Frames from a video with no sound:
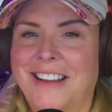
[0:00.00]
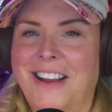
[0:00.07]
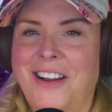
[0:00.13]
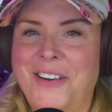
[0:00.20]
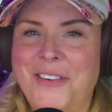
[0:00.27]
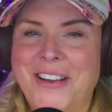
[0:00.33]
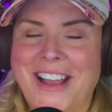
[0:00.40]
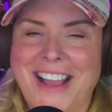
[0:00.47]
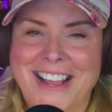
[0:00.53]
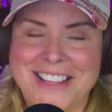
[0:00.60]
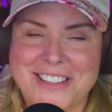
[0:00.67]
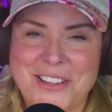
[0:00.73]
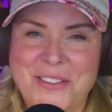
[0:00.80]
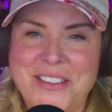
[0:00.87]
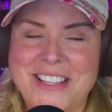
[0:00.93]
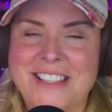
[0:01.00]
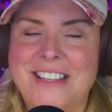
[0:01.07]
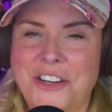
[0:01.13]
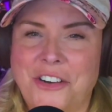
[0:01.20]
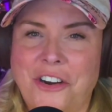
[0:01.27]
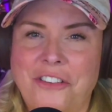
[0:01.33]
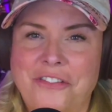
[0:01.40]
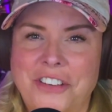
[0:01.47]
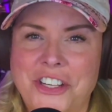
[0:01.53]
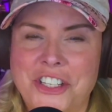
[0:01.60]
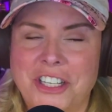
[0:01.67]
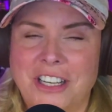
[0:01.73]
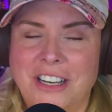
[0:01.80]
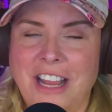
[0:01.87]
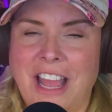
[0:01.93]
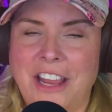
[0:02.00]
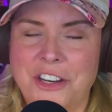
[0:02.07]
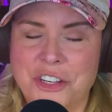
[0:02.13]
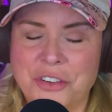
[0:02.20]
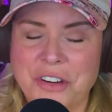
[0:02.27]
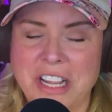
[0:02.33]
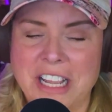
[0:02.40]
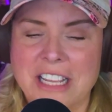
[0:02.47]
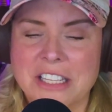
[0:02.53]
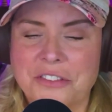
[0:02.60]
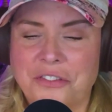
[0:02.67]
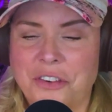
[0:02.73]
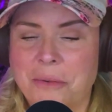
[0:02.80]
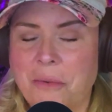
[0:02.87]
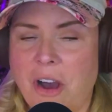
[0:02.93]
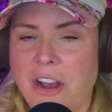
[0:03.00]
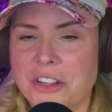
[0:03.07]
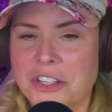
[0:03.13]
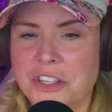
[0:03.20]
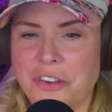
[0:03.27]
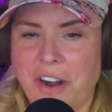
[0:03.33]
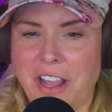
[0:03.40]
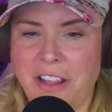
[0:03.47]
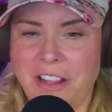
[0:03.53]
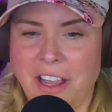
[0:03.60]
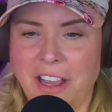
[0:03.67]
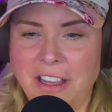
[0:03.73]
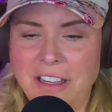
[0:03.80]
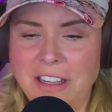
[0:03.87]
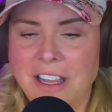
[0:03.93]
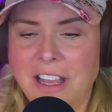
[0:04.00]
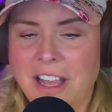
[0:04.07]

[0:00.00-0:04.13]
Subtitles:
Okay, so this Eurovision entry is from Australia.